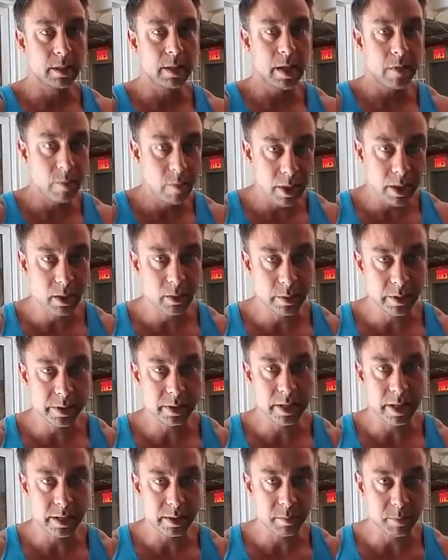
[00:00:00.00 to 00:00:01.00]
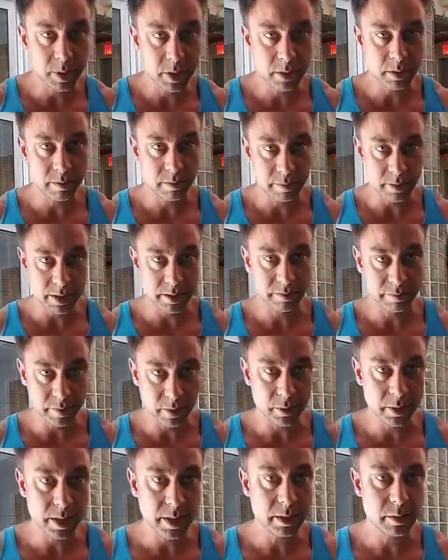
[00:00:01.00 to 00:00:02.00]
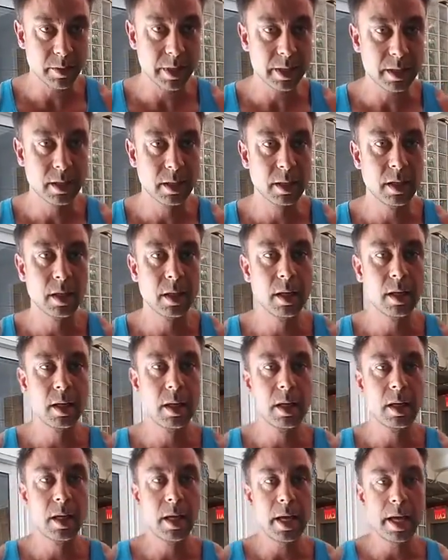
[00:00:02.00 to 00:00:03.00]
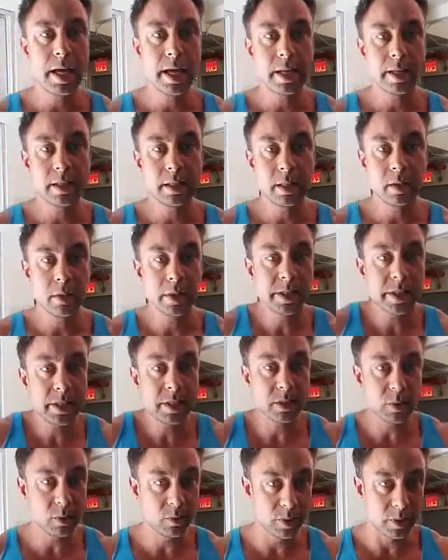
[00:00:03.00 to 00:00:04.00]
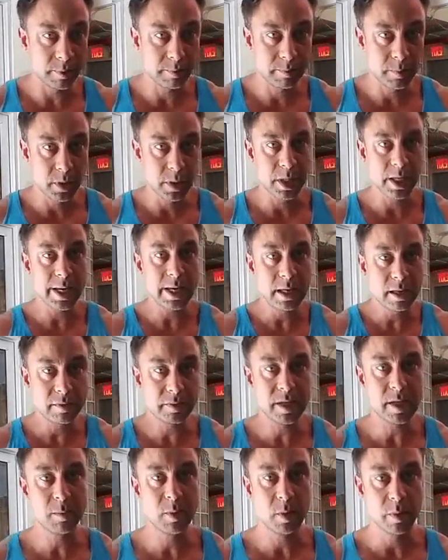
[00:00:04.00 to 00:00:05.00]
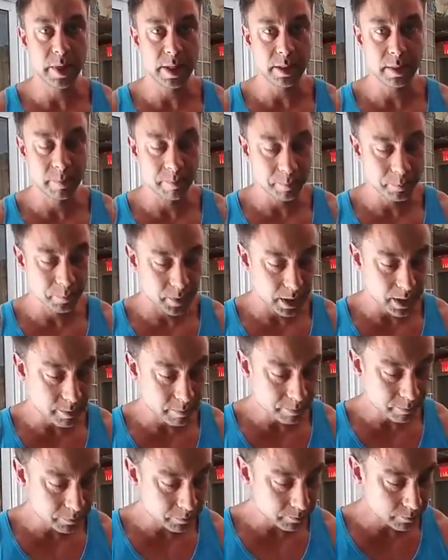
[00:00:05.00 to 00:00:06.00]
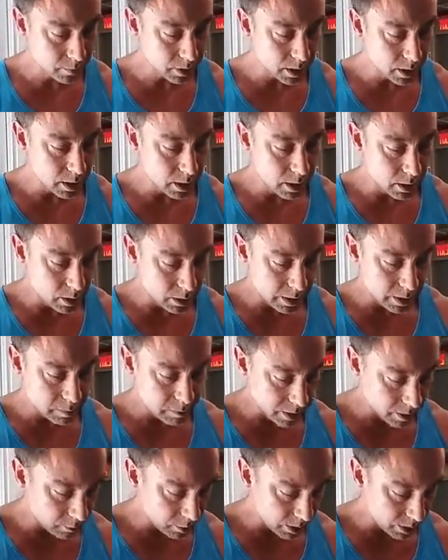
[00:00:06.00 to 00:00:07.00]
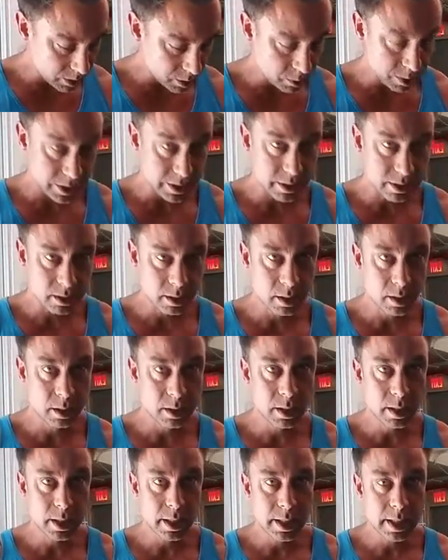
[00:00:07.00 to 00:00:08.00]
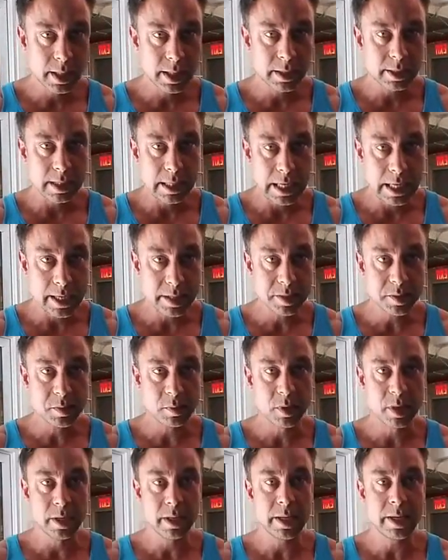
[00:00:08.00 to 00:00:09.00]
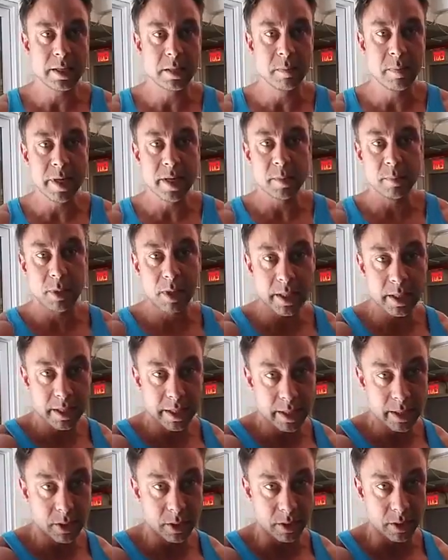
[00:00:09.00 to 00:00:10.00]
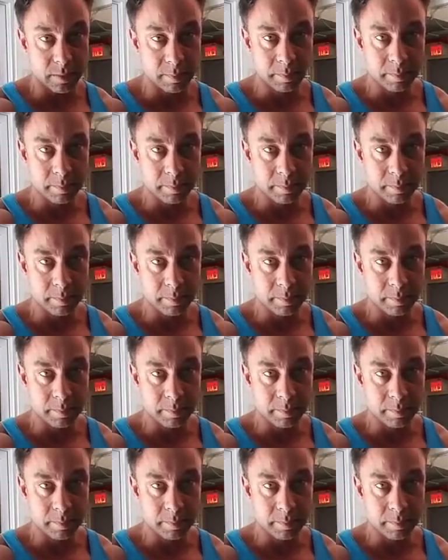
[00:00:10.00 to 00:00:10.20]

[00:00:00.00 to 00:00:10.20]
Everybody knows, has found that, right? And your set's over. You can't lift any more weight, okay? That's metabolic stress. The last one is metabolic tension.